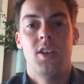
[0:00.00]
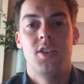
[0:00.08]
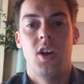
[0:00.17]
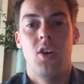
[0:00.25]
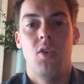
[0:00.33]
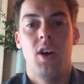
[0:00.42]

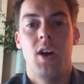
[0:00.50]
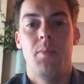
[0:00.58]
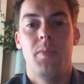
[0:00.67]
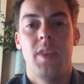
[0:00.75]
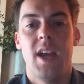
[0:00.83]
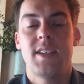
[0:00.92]

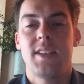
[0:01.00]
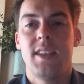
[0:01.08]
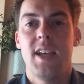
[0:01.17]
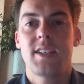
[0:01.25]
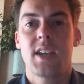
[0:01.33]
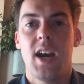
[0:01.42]
So
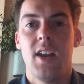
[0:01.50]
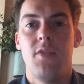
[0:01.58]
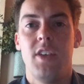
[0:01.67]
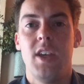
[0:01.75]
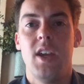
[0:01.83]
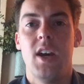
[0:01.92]
that's kind
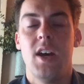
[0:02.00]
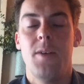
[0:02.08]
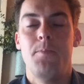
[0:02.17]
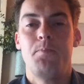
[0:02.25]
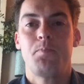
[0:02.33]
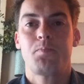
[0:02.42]
of the